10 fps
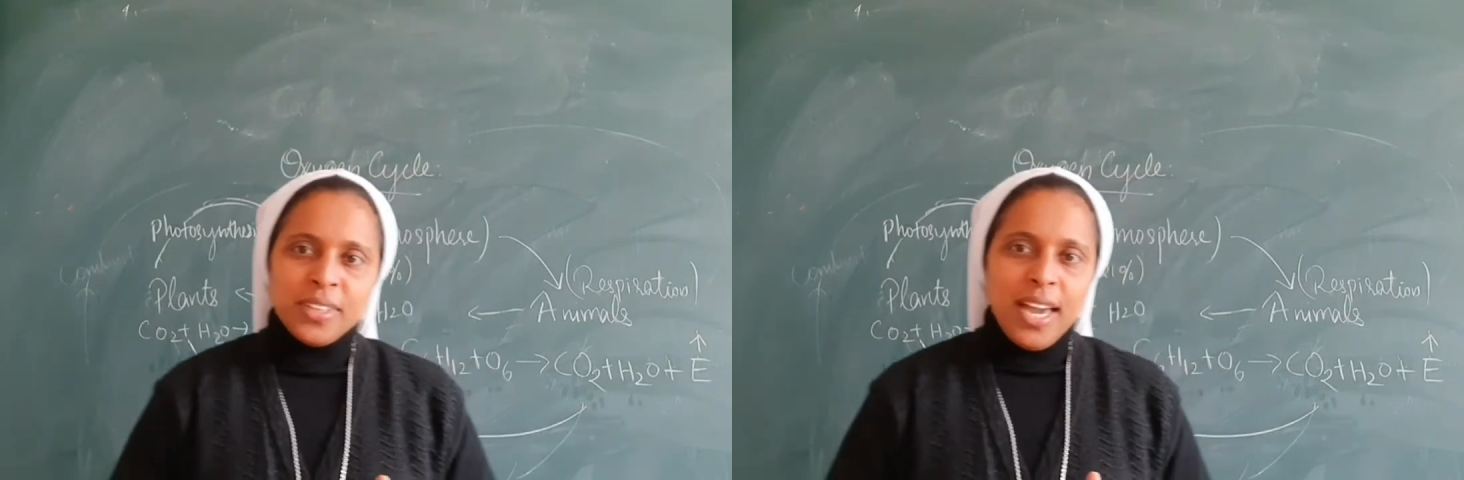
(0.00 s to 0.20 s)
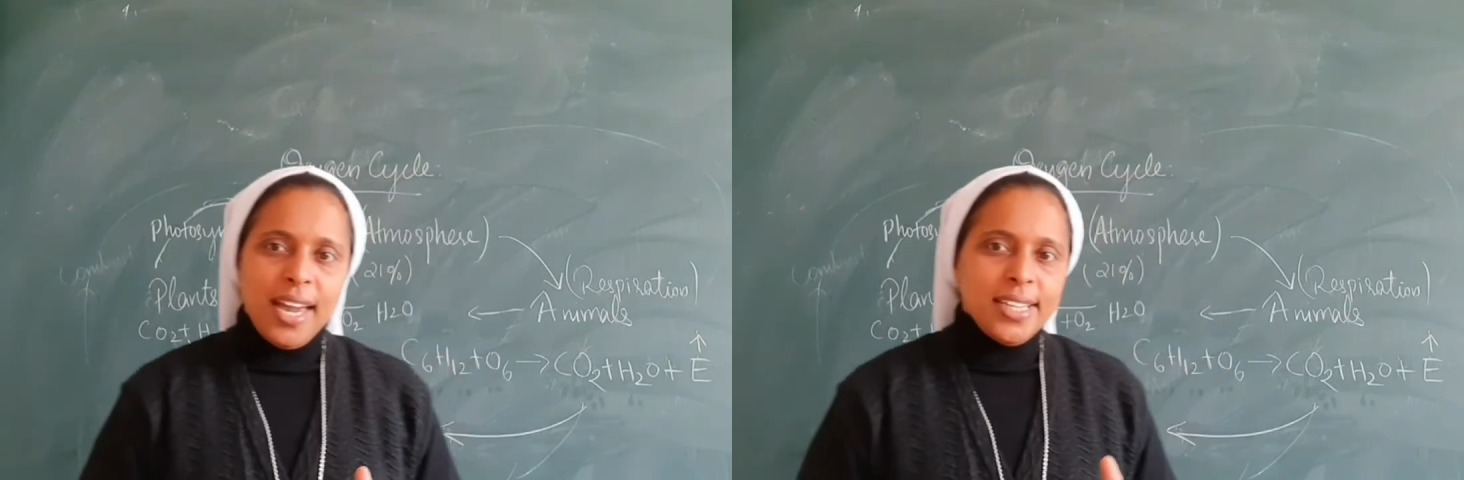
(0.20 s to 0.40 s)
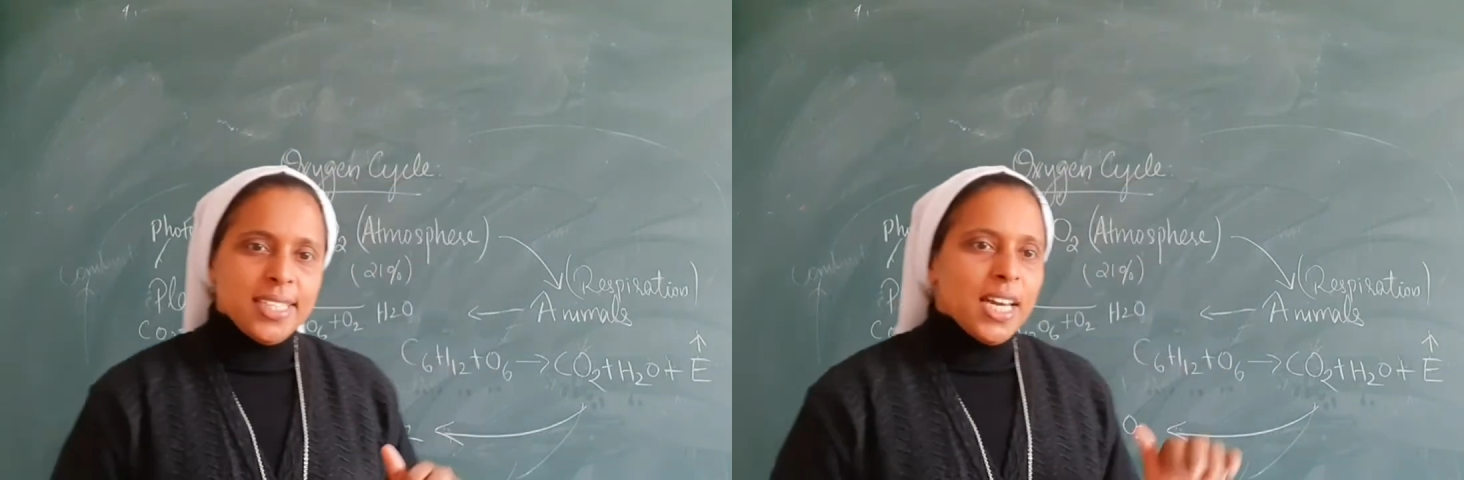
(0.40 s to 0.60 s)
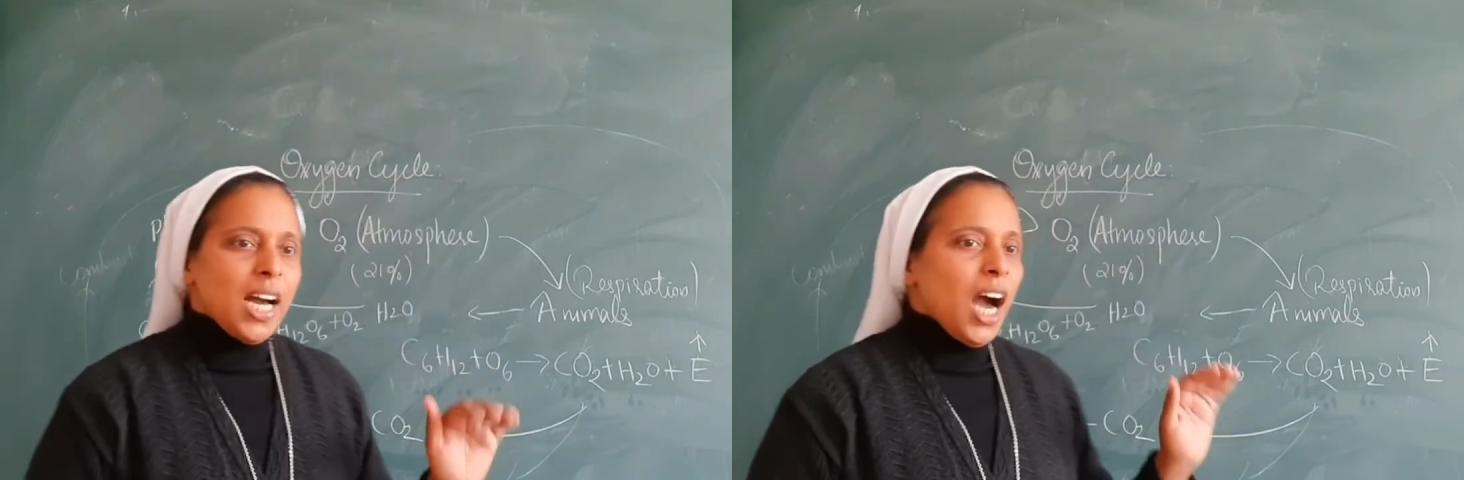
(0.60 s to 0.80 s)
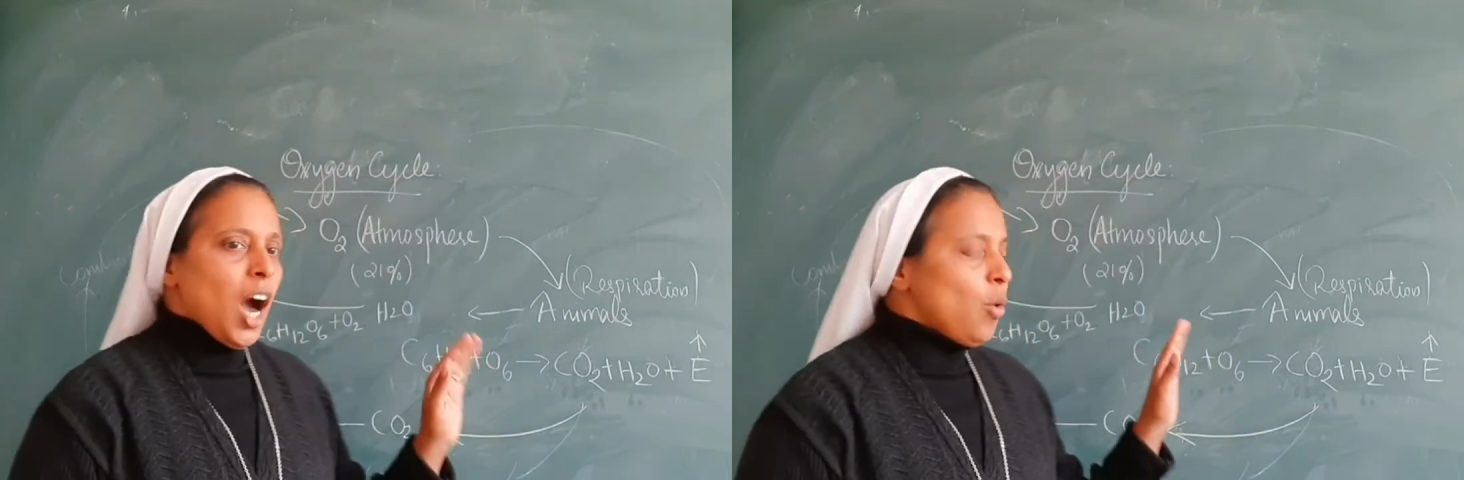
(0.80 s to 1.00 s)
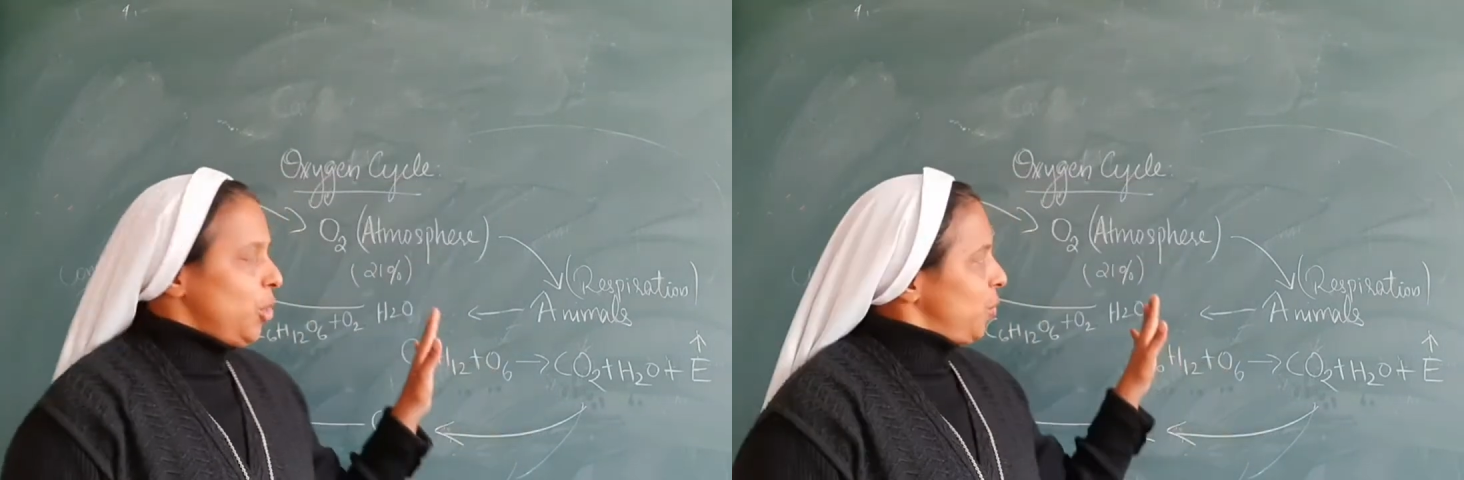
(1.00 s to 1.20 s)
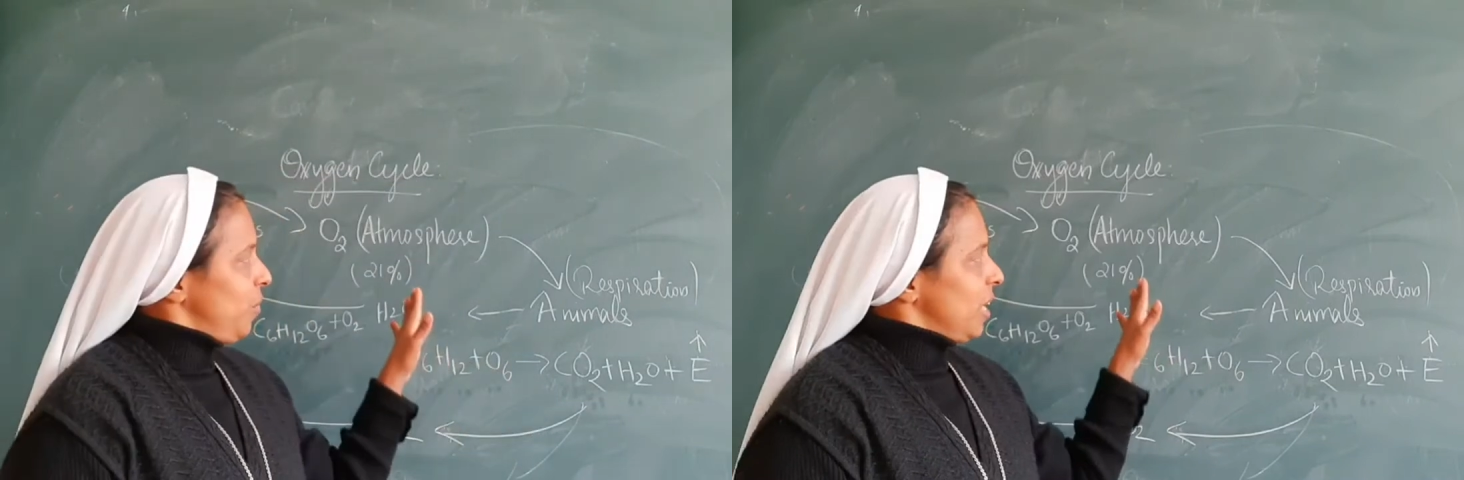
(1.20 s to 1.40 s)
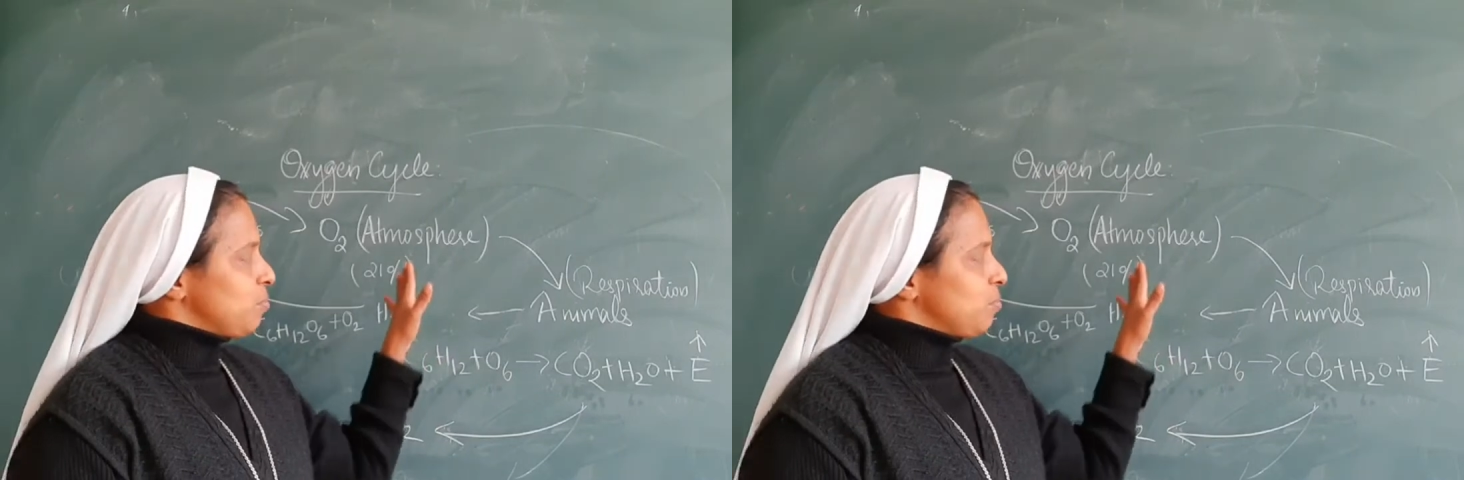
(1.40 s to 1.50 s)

And how do we